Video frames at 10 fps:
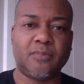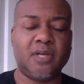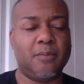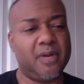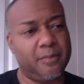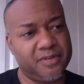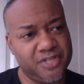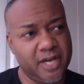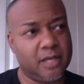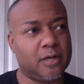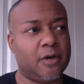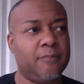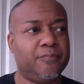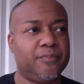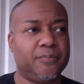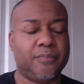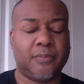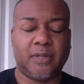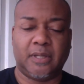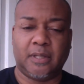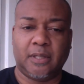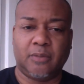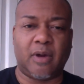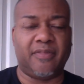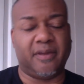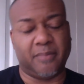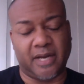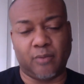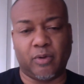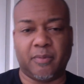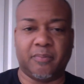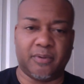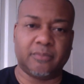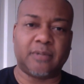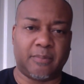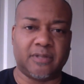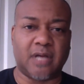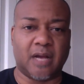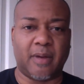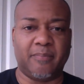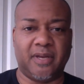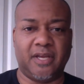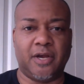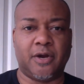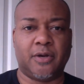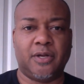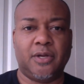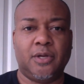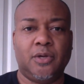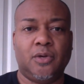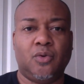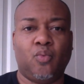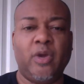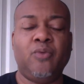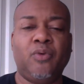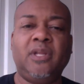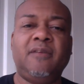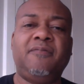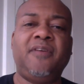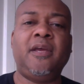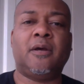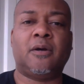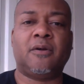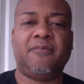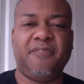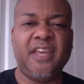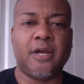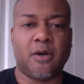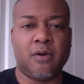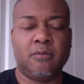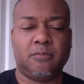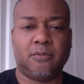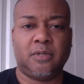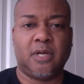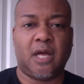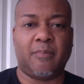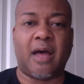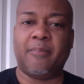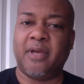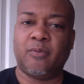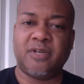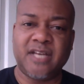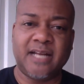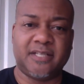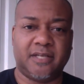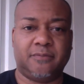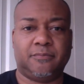Men in particular, well, I think men and women, but I'm going to talk about men here. We really feel fear about being rejected.